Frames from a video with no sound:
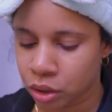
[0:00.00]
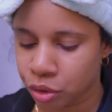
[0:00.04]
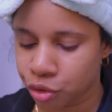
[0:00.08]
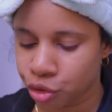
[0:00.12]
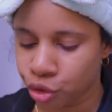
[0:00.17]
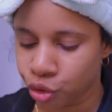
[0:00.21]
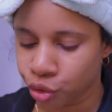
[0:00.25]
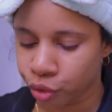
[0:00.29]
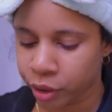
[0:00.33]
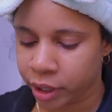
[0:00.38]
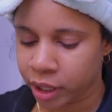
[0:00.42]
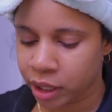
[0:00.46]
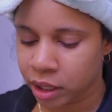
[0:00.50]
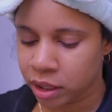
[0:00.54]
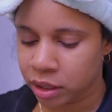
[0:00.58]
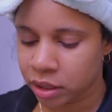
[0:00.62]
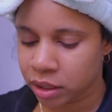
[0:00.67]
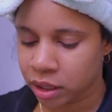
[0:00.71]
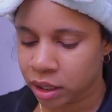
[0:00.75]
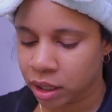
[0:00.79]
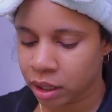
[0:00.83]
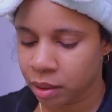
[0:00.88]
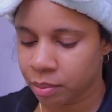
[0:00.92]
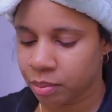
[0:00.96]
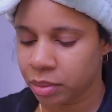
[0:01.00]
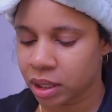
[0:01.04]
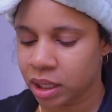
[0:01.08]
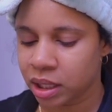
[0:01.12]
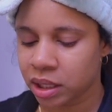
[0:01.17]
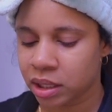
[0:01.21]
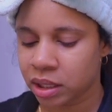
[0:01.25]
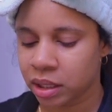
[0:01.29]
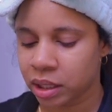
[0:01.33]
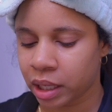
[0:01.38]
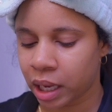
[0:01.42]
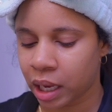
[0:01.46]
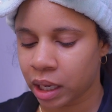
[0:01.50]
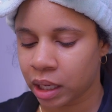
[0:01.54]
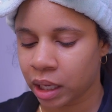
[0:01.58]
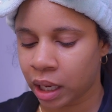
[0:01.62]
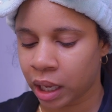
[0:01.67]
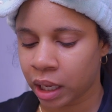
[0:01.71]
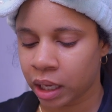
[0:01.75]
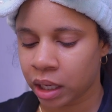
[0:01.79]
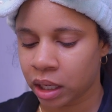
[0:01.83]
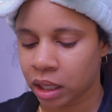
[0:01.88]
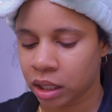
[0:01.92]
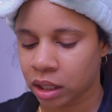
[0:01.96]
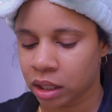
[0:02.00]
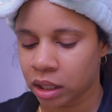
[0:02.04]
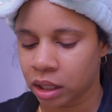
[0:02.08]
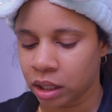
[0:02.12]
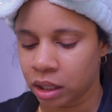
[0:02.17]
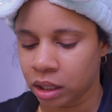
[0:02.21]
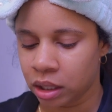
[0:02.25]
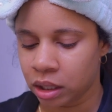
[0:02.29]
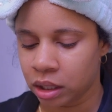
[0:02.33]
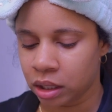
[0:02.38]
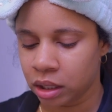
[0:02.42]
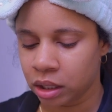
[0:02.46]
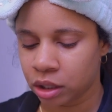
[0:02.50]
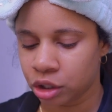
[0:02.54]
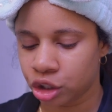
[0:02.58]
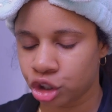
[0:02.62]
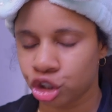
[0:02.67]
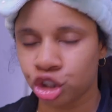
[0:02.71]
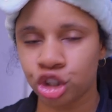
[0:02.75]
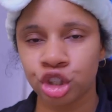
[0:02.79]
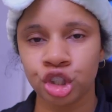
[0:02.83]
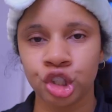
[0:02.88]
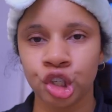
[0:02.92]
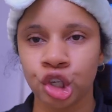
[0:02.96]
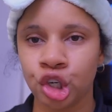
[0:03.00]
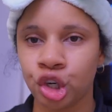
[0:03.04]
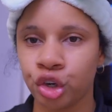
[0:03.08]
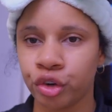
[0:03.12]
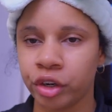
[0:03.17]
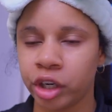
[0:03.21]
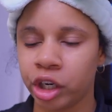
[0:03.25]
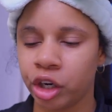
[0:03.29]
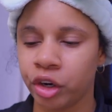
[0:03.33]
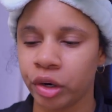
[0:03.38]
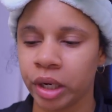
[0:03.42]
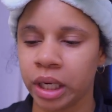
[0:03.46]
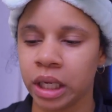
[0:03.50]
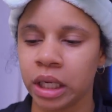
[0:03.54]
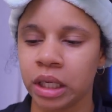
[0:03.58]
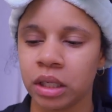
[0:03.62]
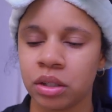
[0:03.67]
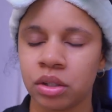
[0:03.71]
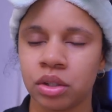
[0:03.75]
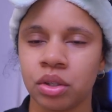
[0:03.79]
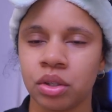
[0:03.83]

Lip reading: grains in it, but it's not like sugary grains.